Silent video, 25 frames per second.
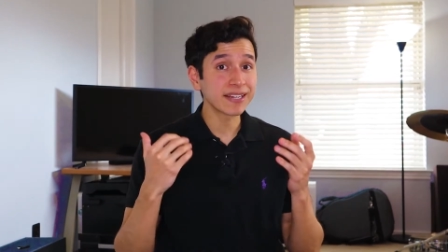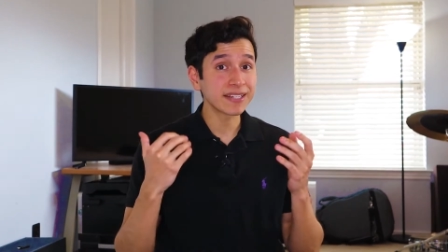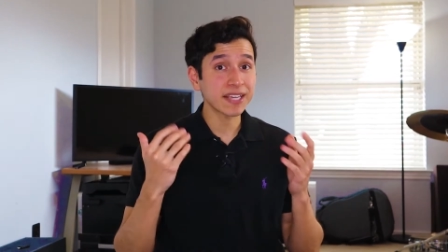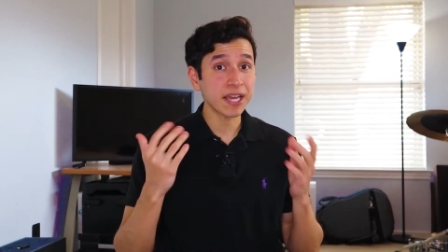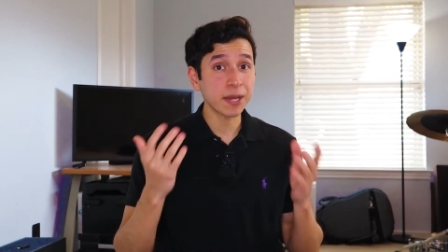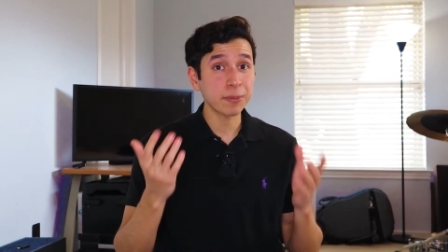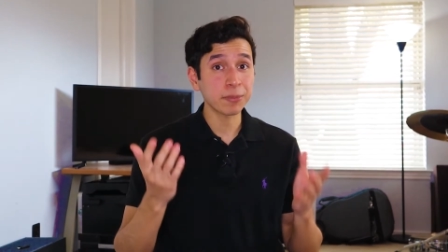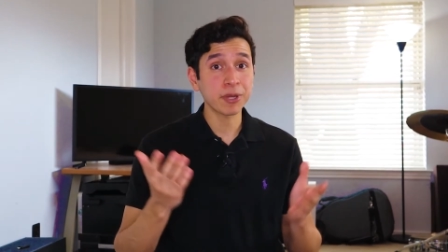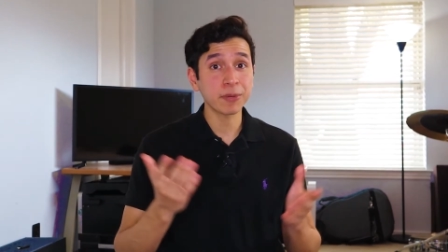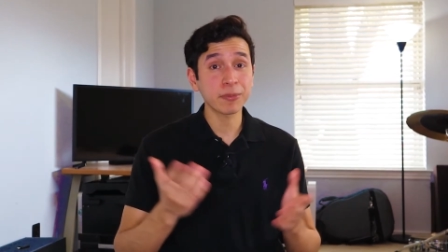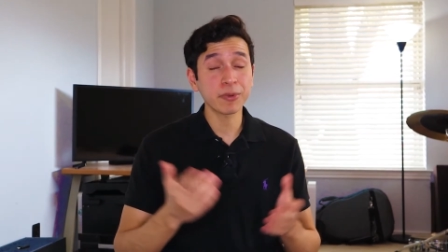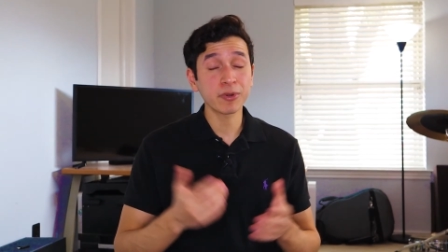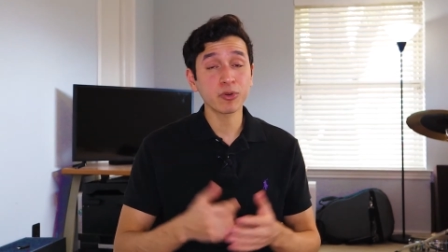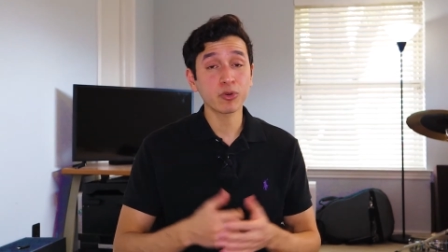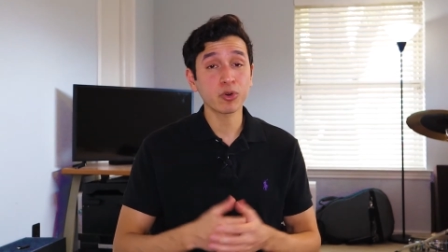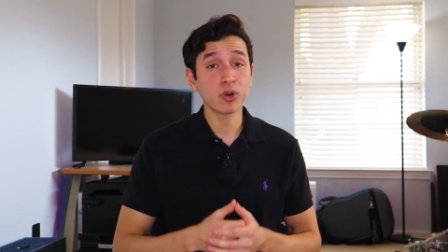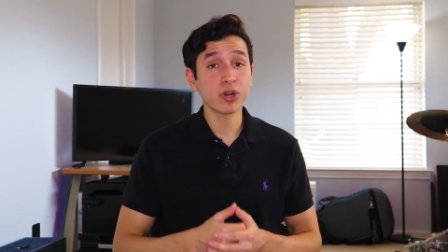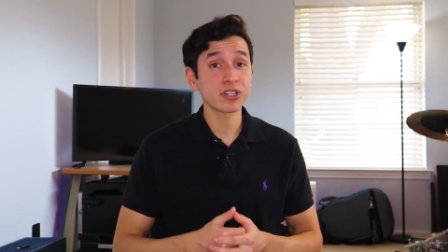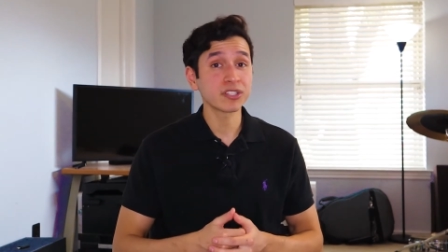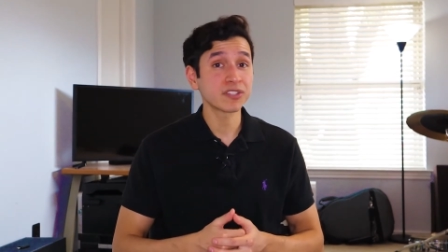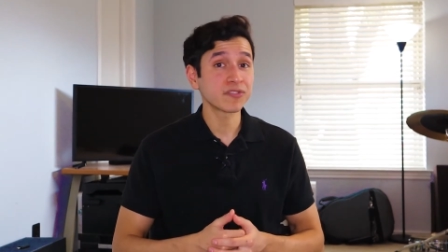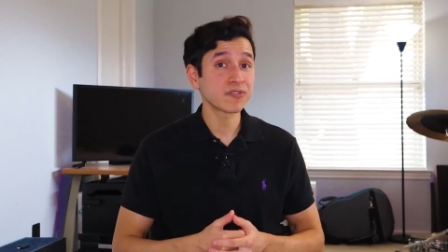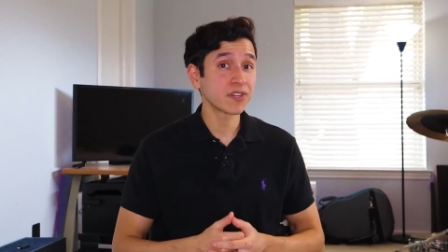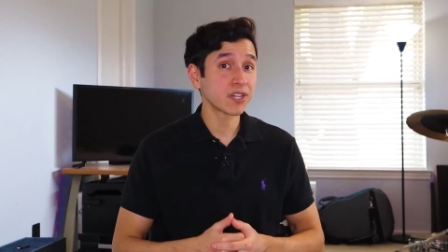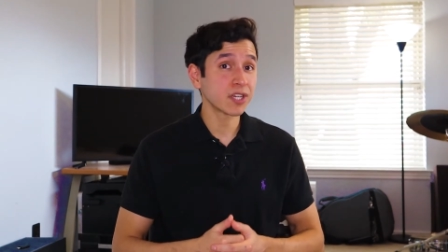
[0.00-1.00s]
and kept coming
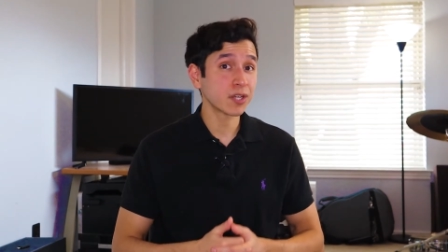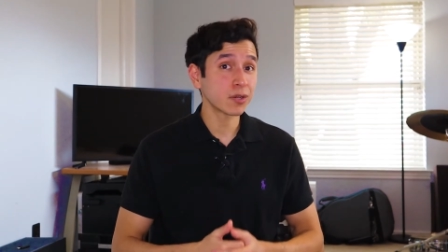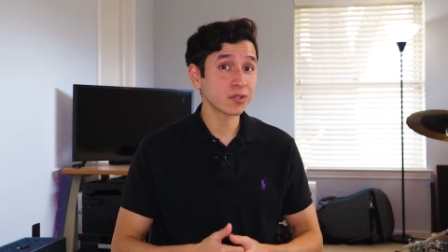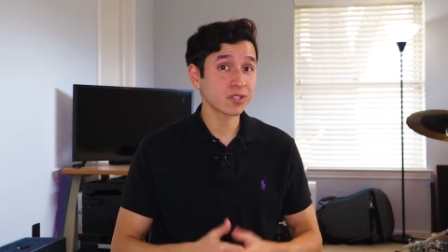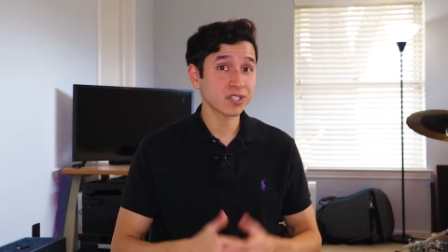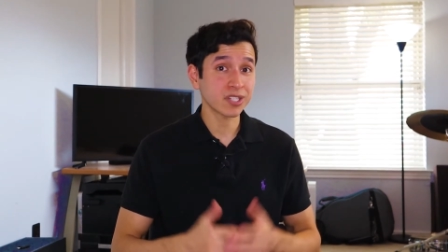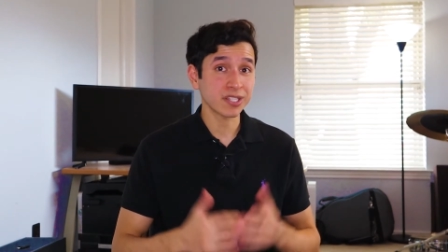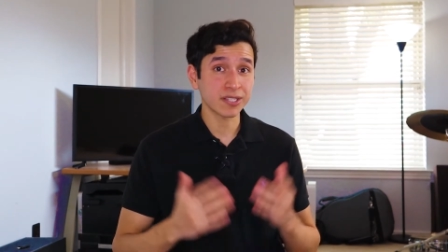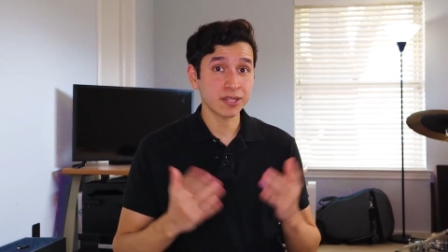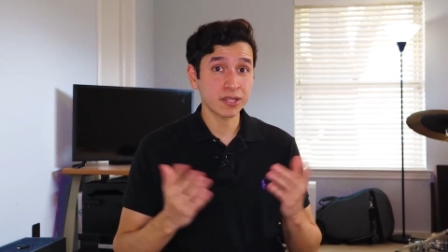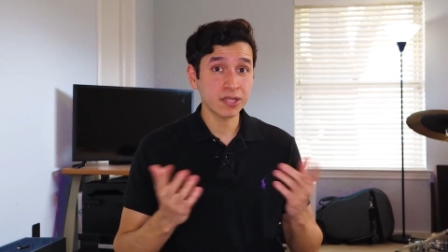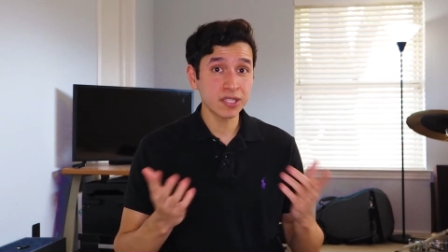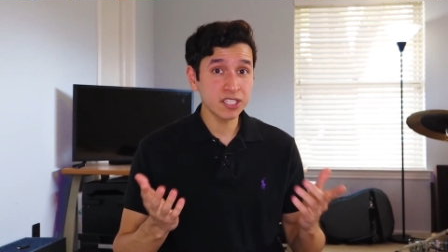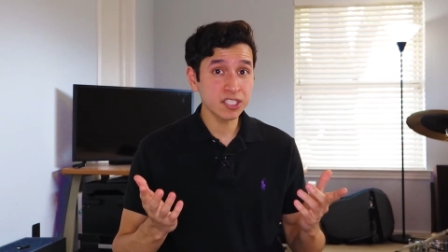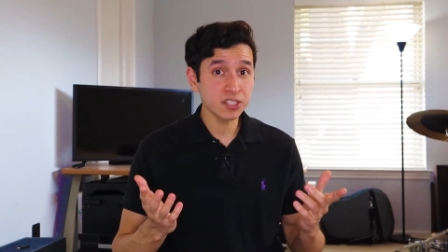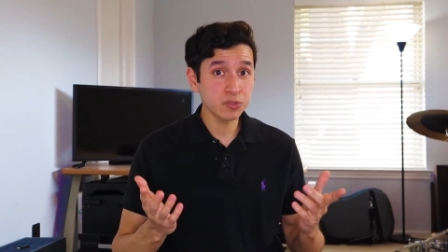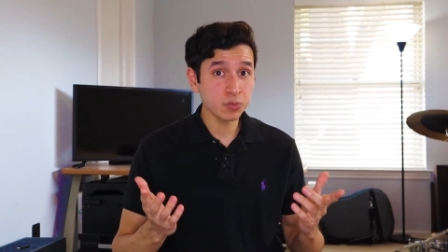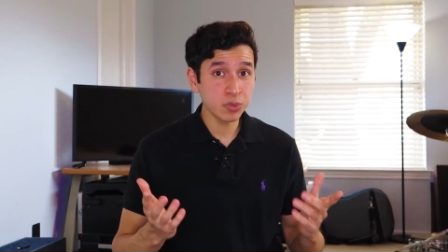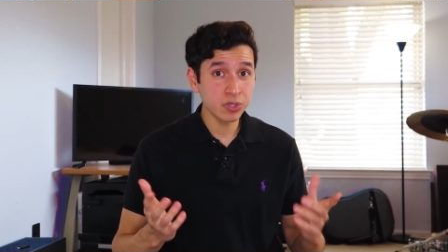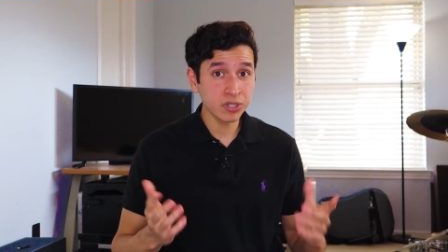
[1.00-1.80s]
across videos like this